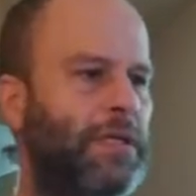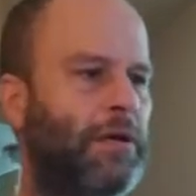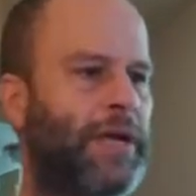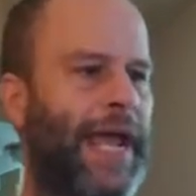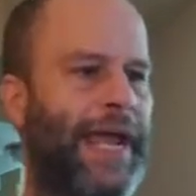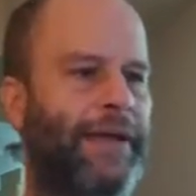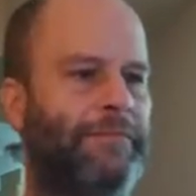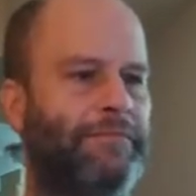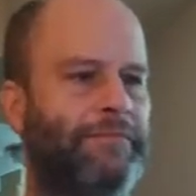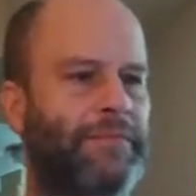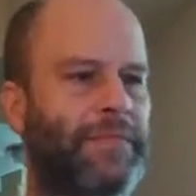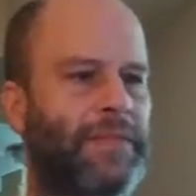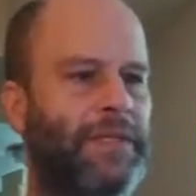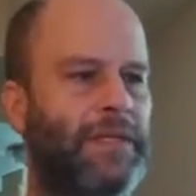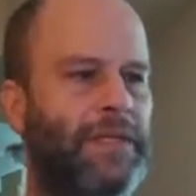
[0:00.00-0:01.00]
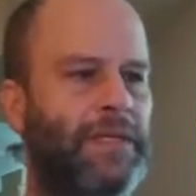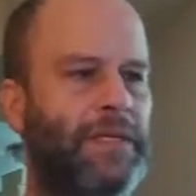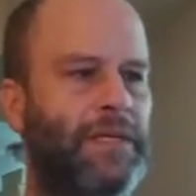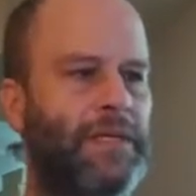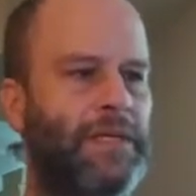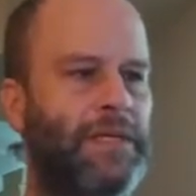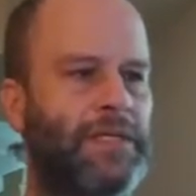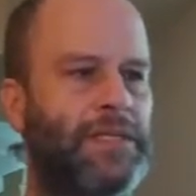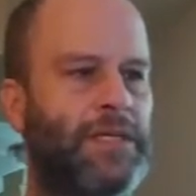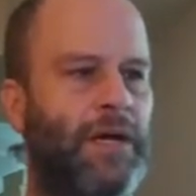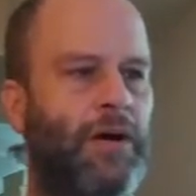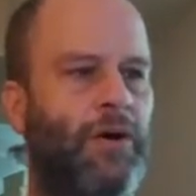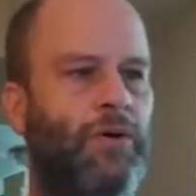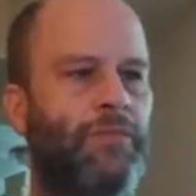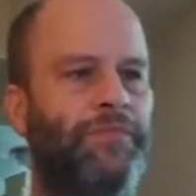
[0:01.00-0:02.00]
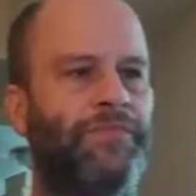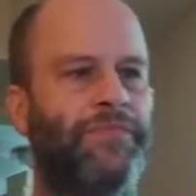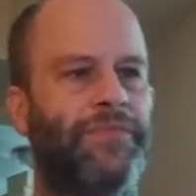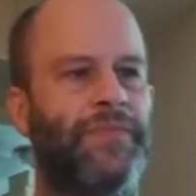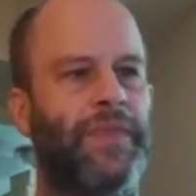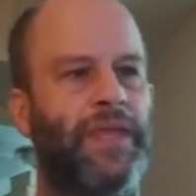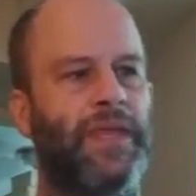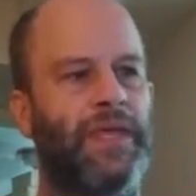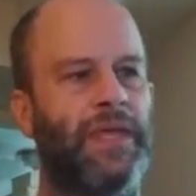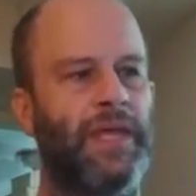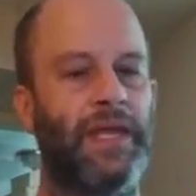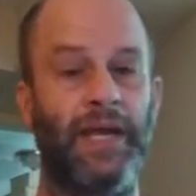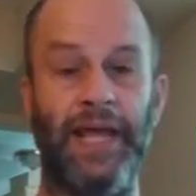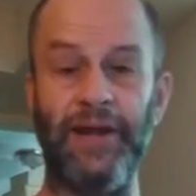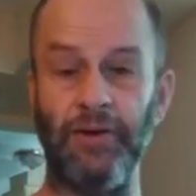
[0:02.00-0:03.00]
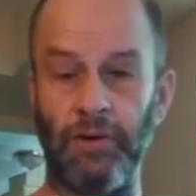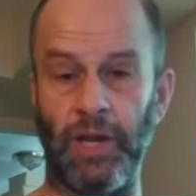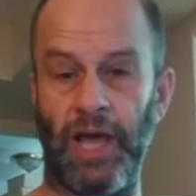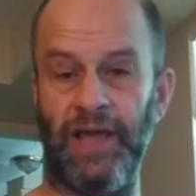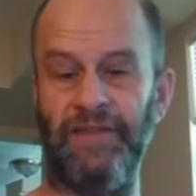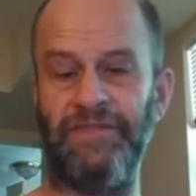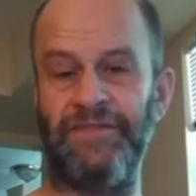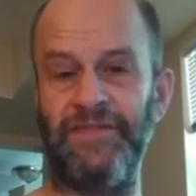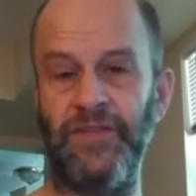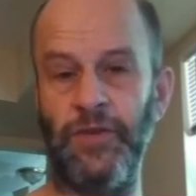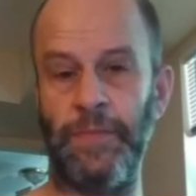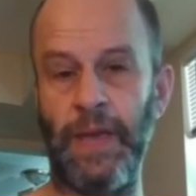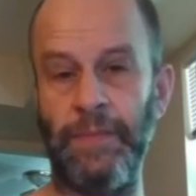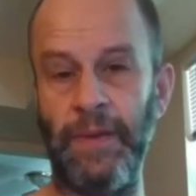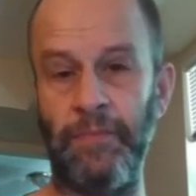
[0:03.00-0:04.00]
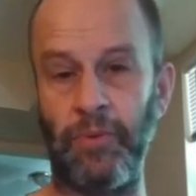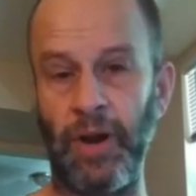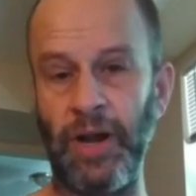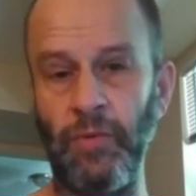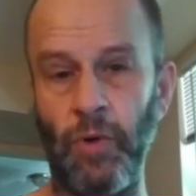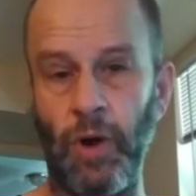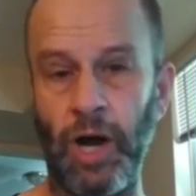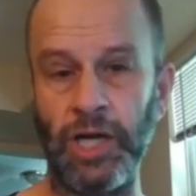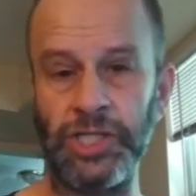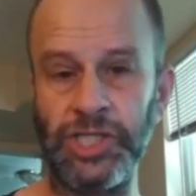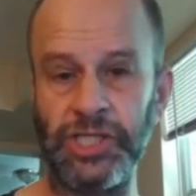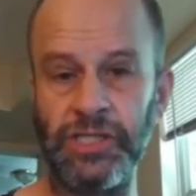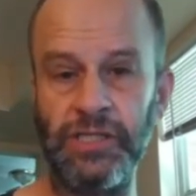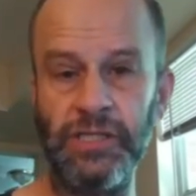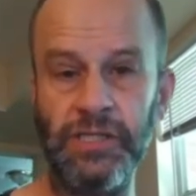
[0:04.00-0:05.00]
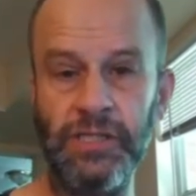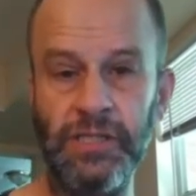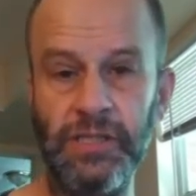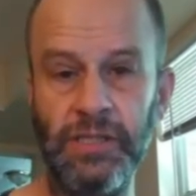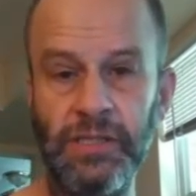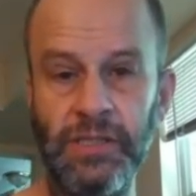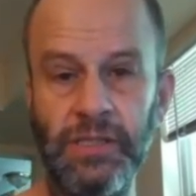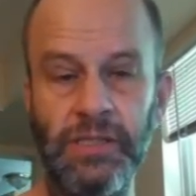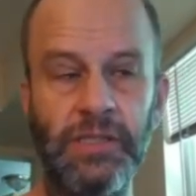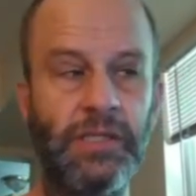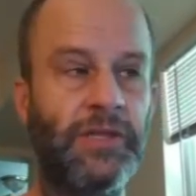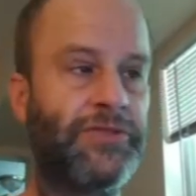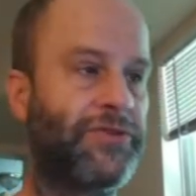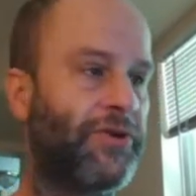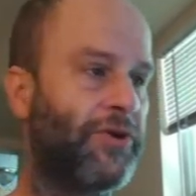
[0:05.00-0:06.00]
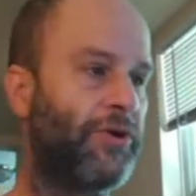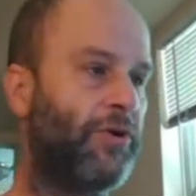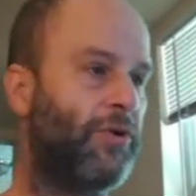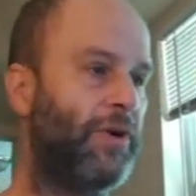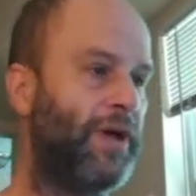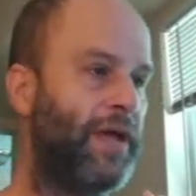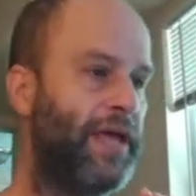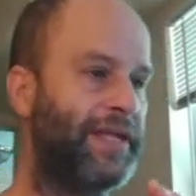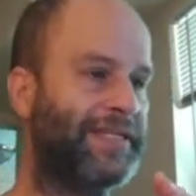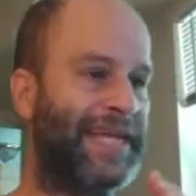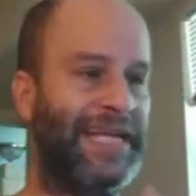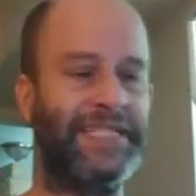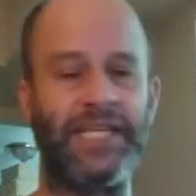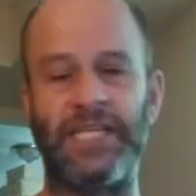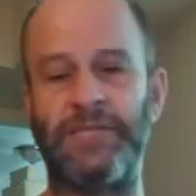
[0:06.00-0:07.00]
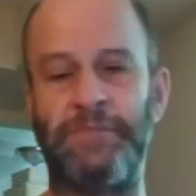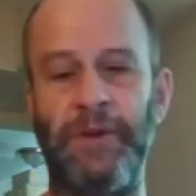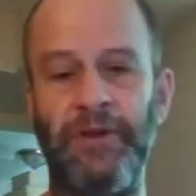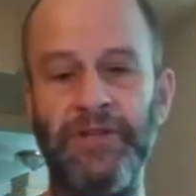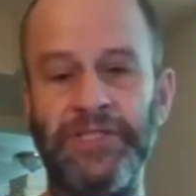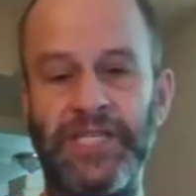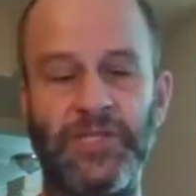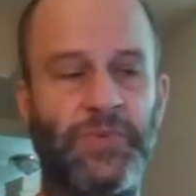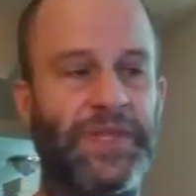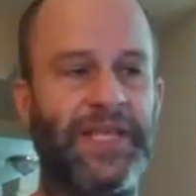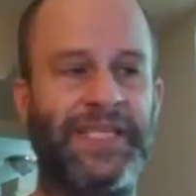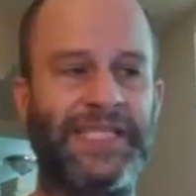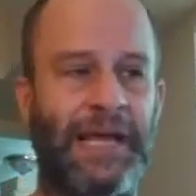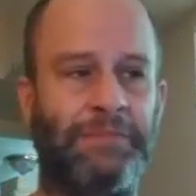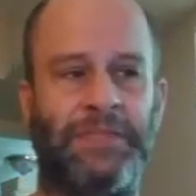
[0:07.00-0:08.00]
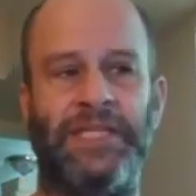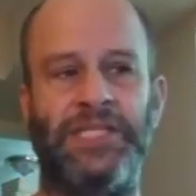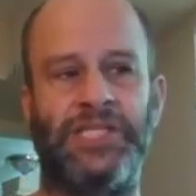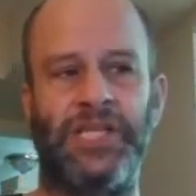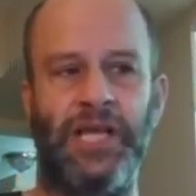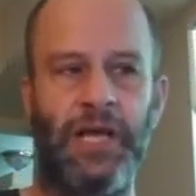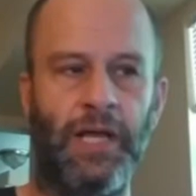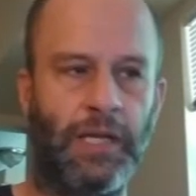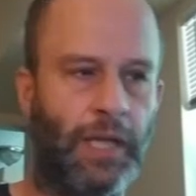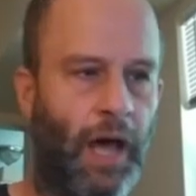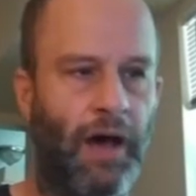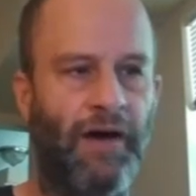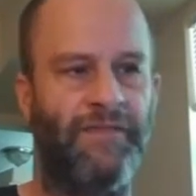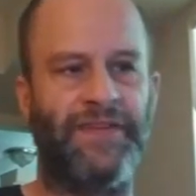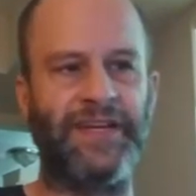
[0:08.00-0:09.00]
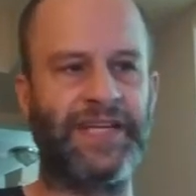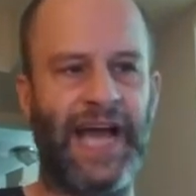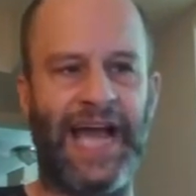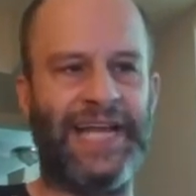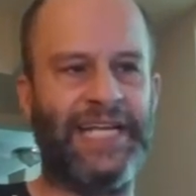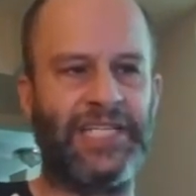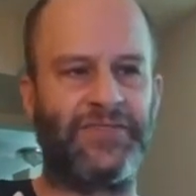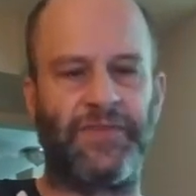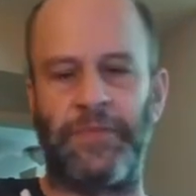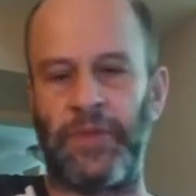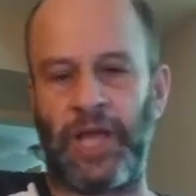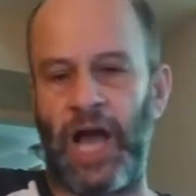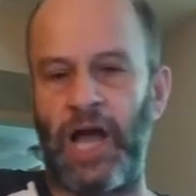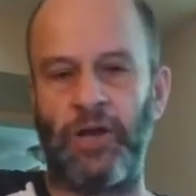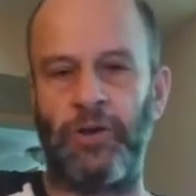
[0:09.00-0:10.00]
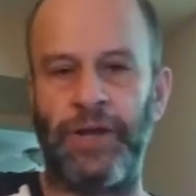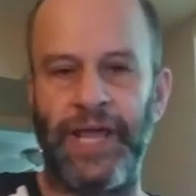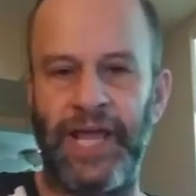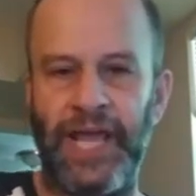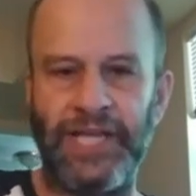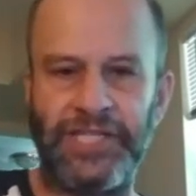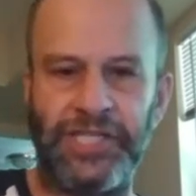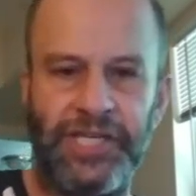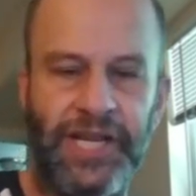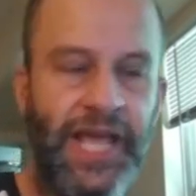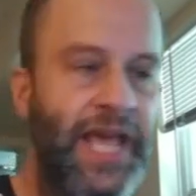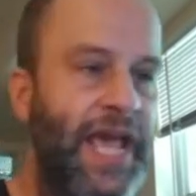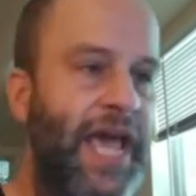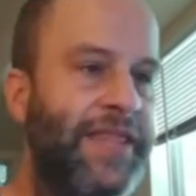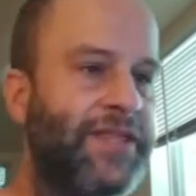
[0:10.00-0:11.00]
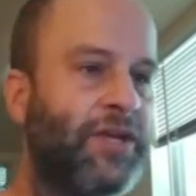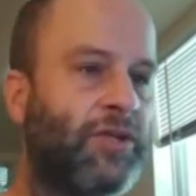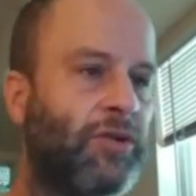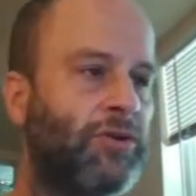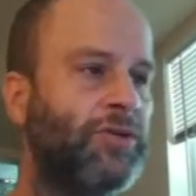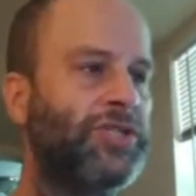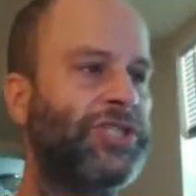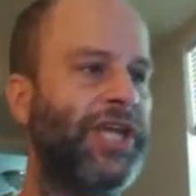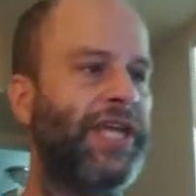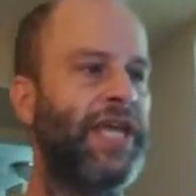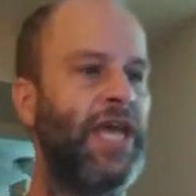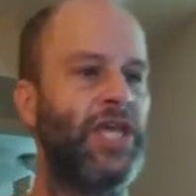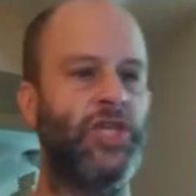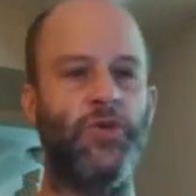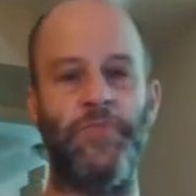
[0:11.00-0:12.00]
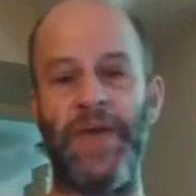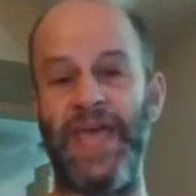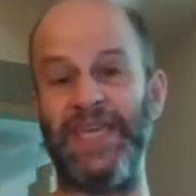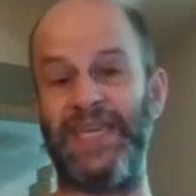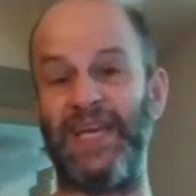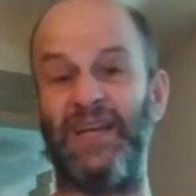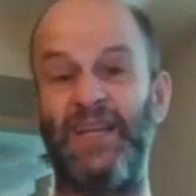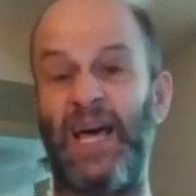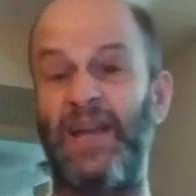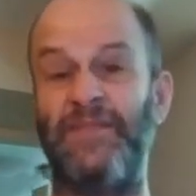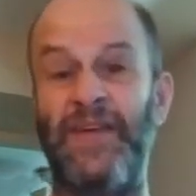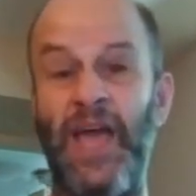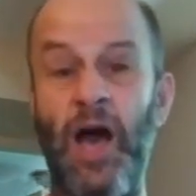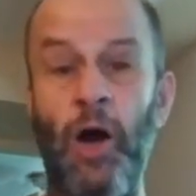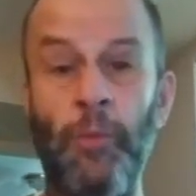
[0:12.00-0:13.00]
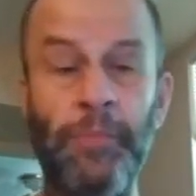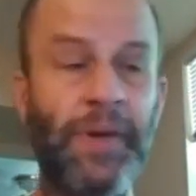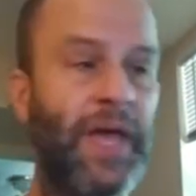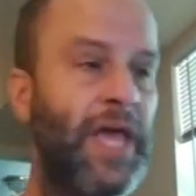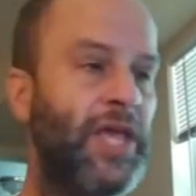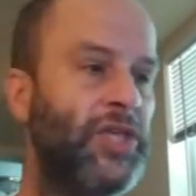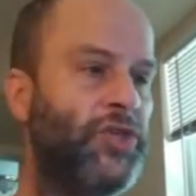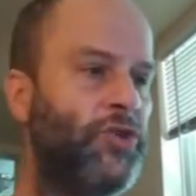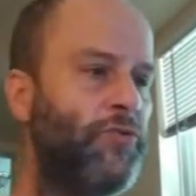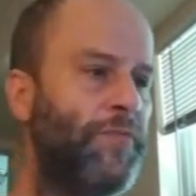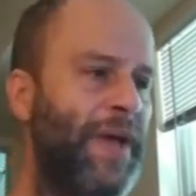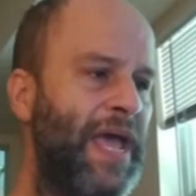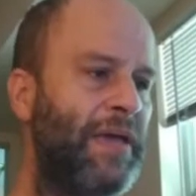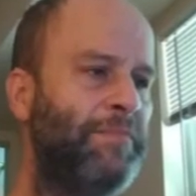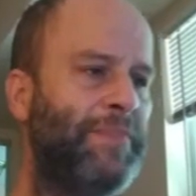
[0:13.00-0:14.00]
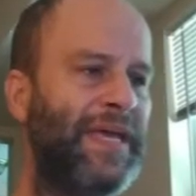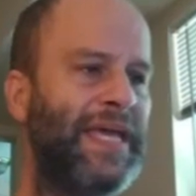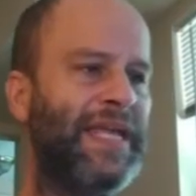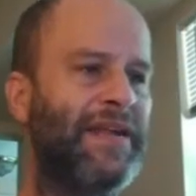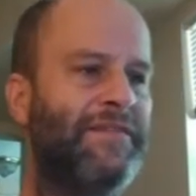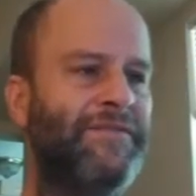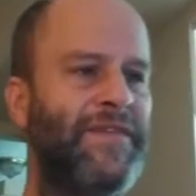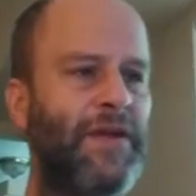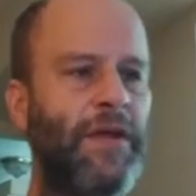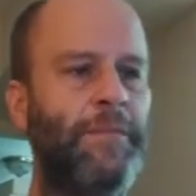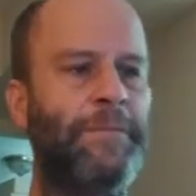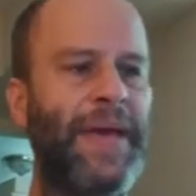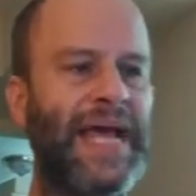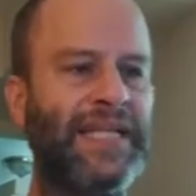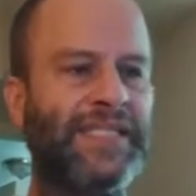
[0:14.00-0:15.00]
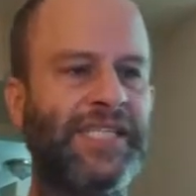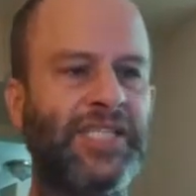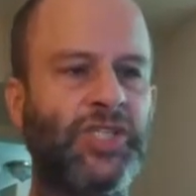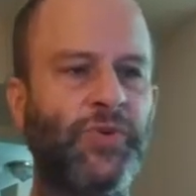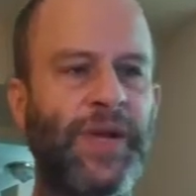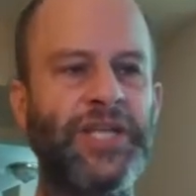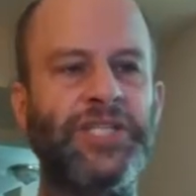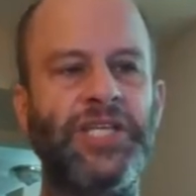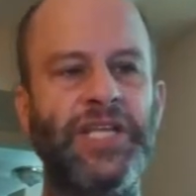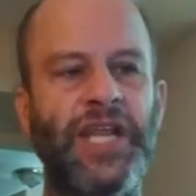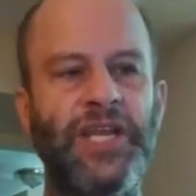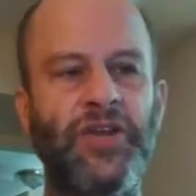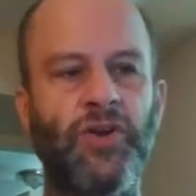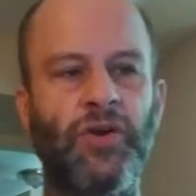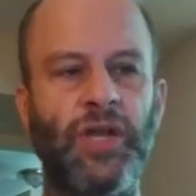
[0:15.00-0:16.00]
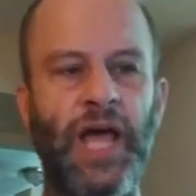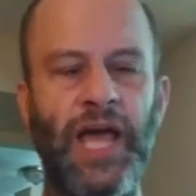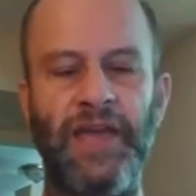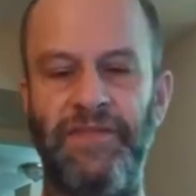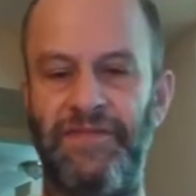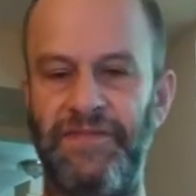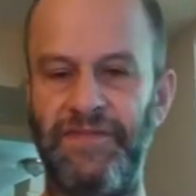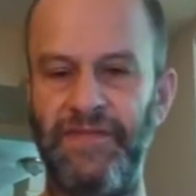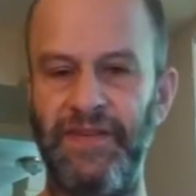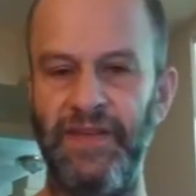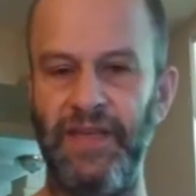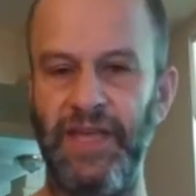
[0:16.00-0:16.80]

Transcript: Okay. So, in later life, you may be brainwashed through intense experiences with acceptance, love, and kindness from the congregation and the clergy. You may get a lot of help. You may be in a very bad situation in your life.